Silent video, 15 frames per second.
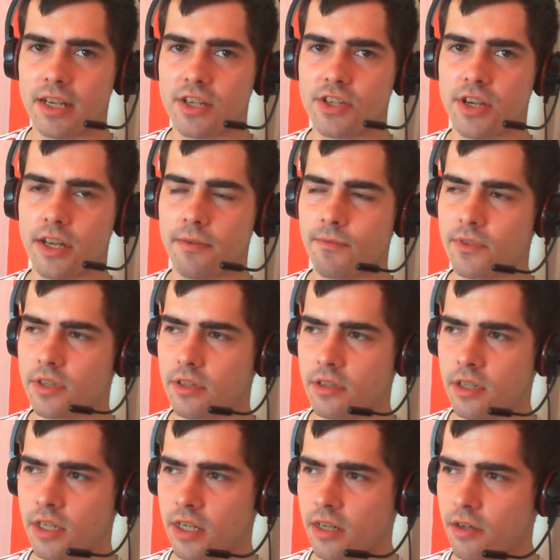shit,
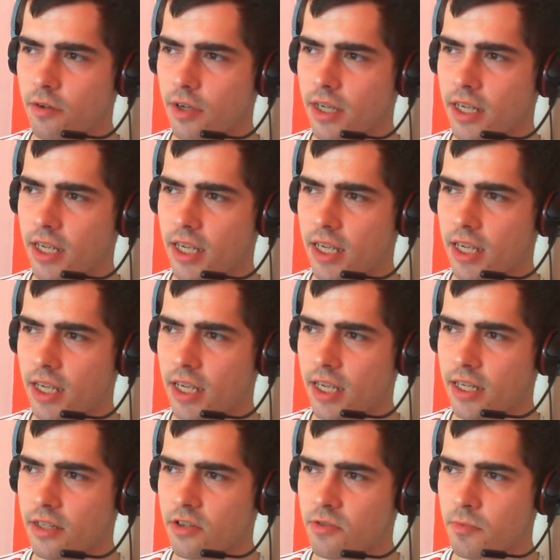you know,
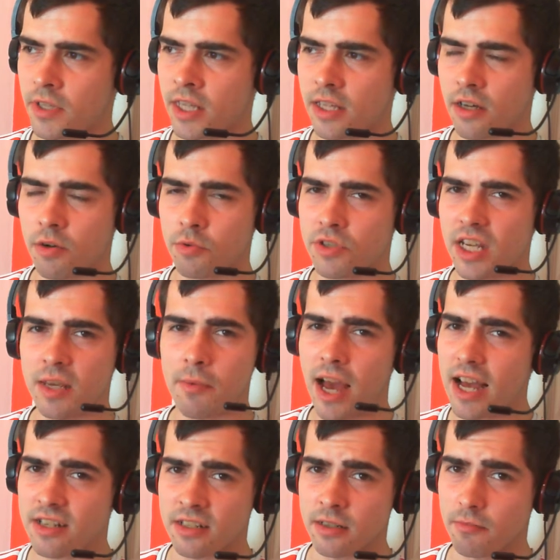it doesn't mean that the whole team
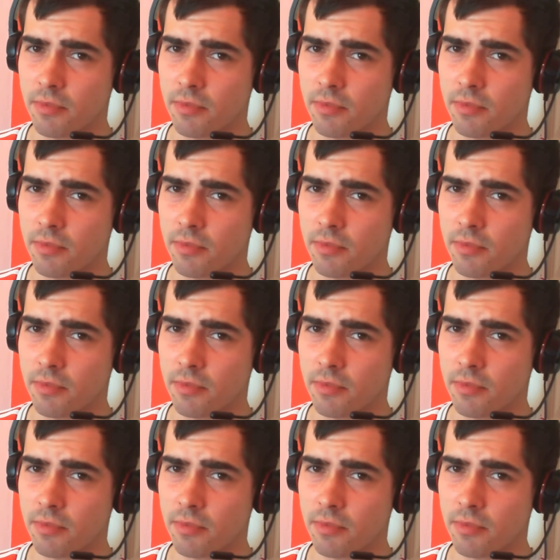hasn't